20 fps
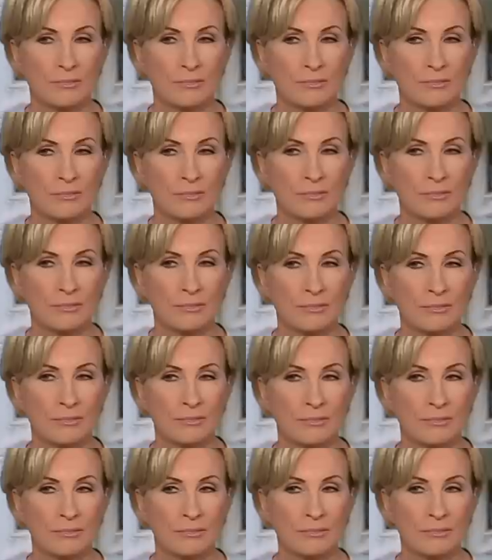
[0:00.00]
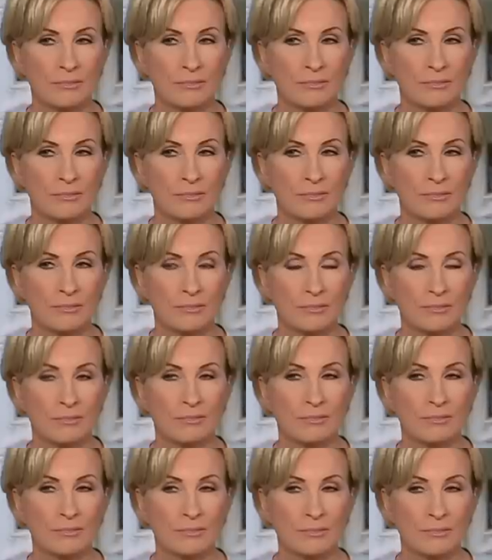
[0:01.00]

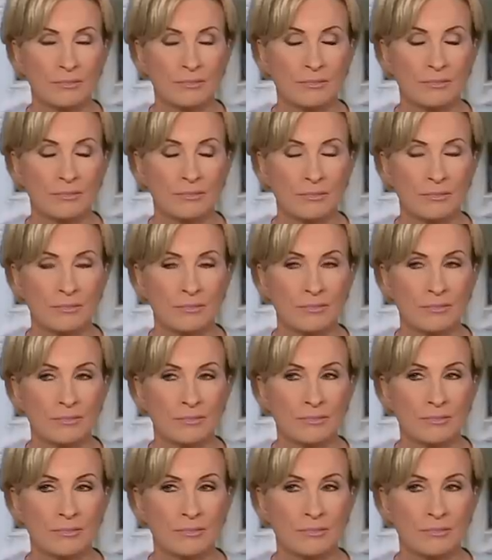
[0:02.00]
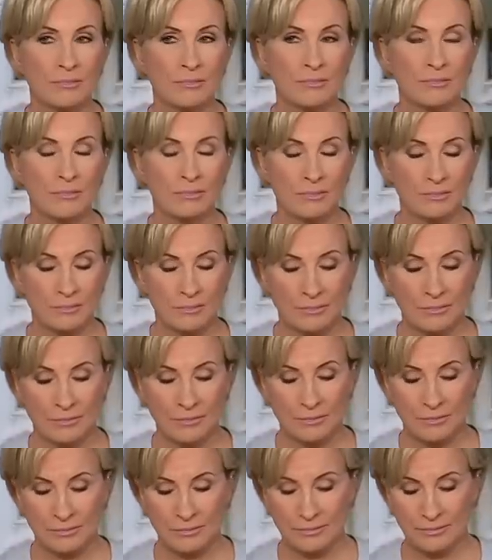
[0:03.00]

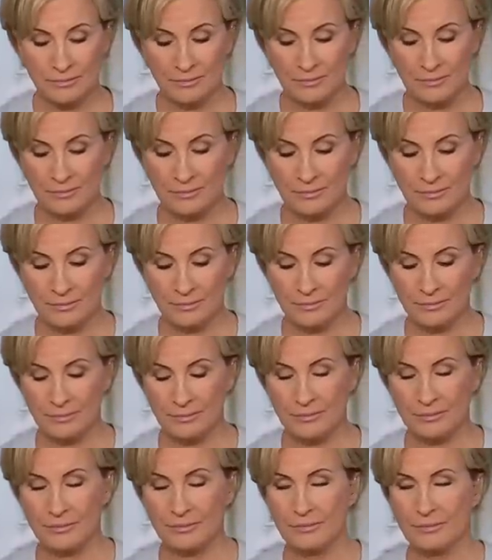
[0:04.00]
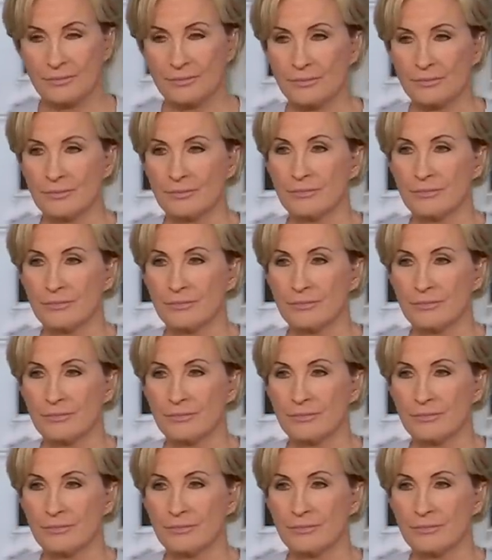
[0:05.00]
The person shown says nothing.